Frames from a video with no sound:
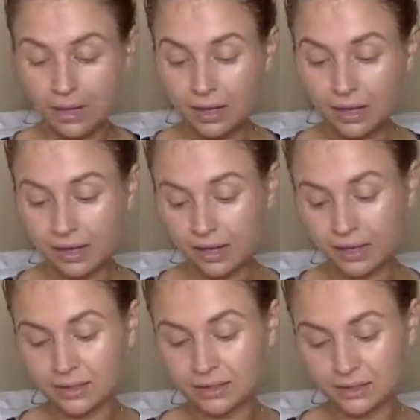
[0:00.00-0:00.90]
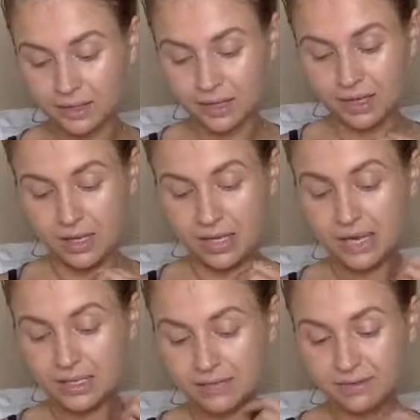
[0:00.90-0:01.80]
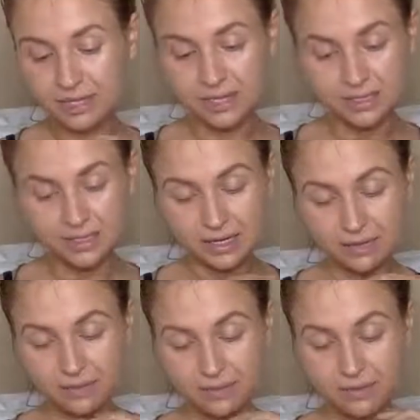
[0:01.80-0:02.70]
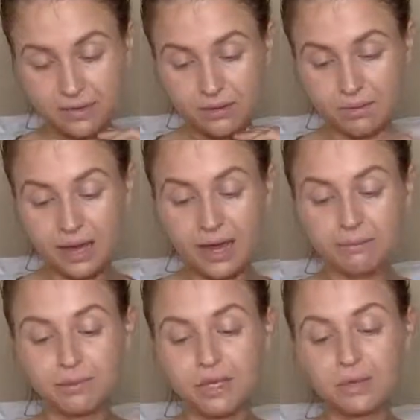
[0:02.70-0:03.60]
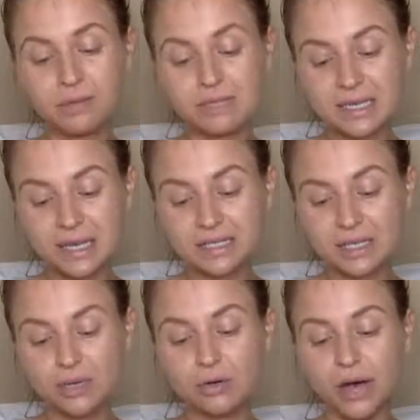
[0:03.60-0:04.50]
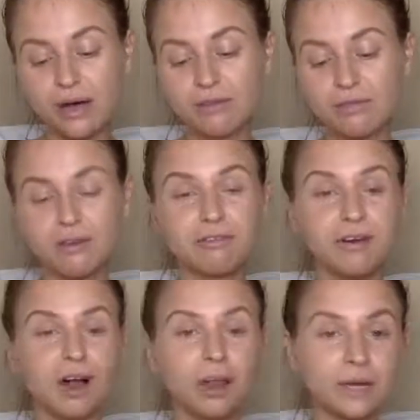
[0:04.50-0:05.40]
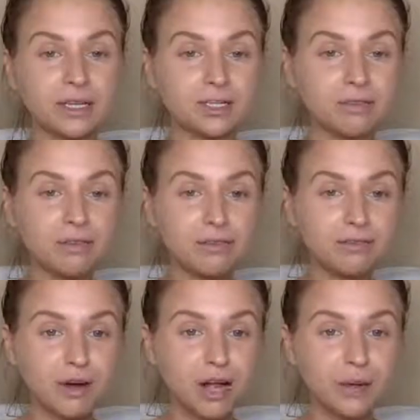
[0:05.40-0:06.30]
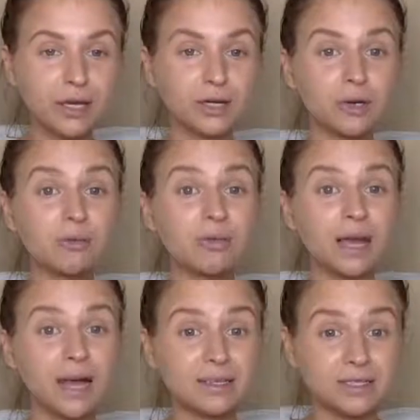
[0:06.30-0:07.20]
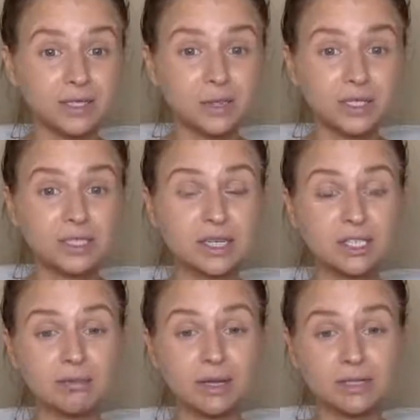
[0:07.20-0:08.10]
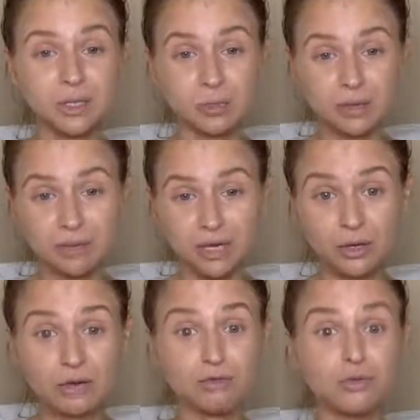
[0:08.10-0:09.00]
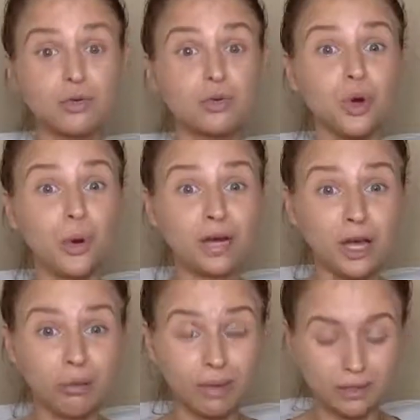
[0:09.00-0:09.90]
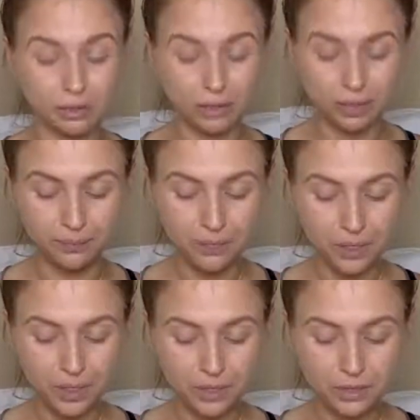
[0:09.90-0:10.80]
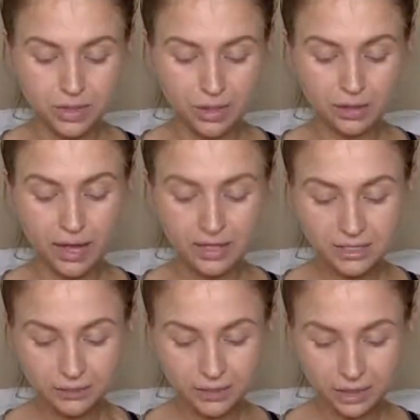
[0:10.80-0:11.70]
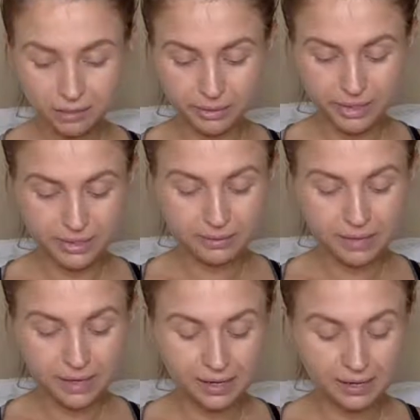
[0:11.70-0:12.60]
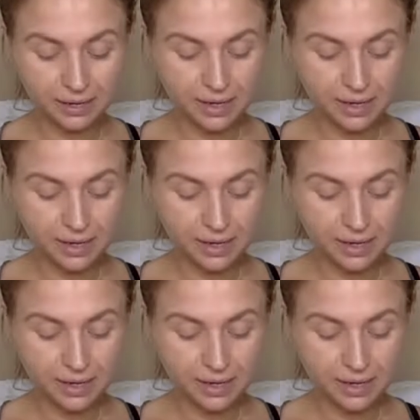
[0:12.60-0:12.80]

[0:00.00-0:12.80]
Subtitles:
And that's very easy. But that's what I'm saying is you have a following. So if you have a following, you're blessed. You are such a blessed human being. You have no idea how blessed you are. So that's a really good place to be in.